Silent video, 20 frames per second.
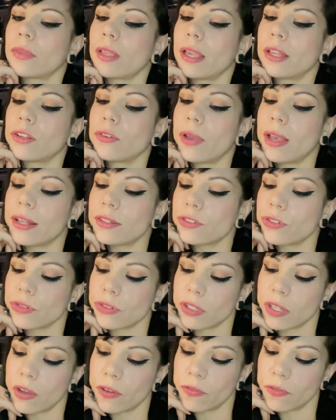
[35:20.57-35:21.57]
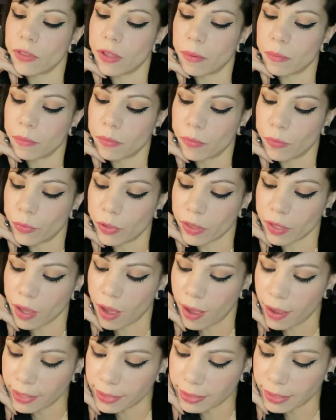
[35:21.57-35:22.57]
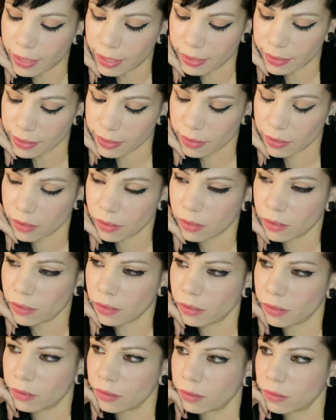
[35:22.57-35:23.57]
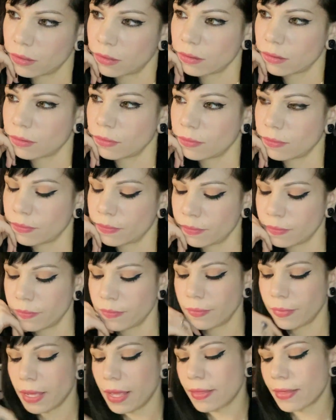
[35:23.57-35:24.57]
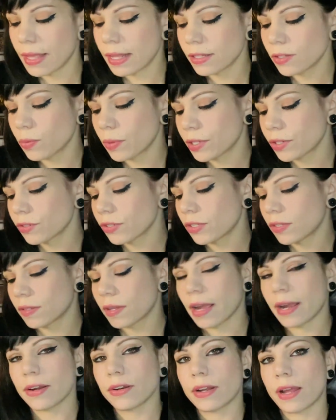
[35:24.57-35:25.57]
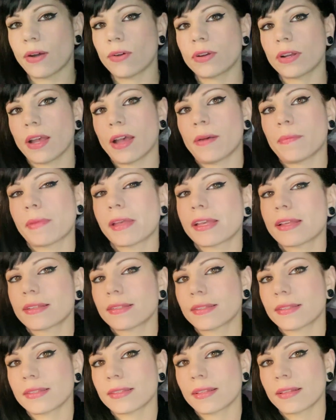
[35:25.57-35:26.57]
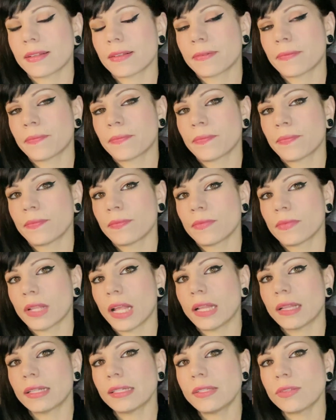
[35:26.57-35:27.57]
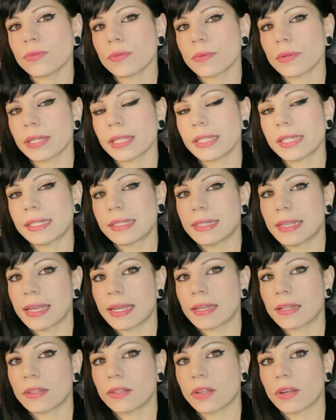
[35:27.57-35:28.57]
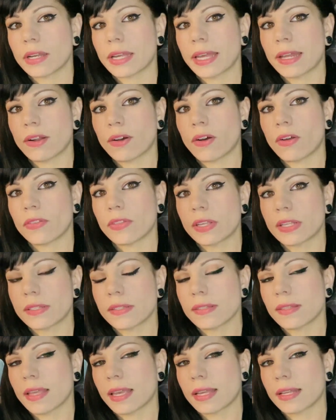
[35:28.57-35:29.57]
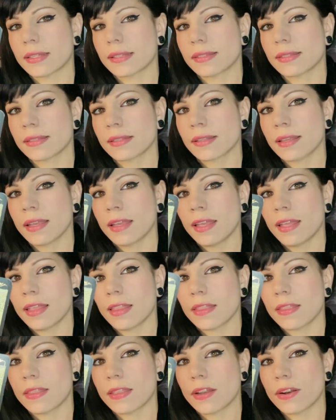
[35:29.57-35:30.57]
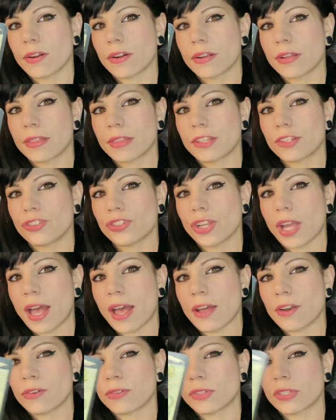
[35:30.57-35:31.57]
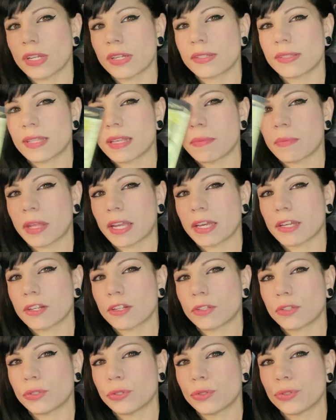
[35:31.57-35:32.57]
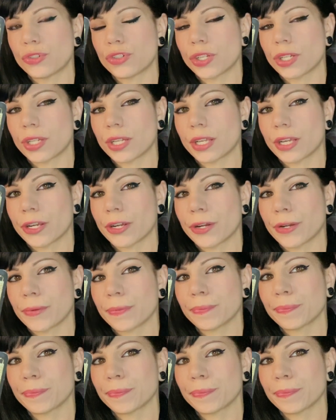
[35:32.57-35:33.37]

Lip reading: And you ask yourself them with kindness. And that's what your desired outcome is. Let's really take a look at all these things that are in the shadows that seem like an illusion here.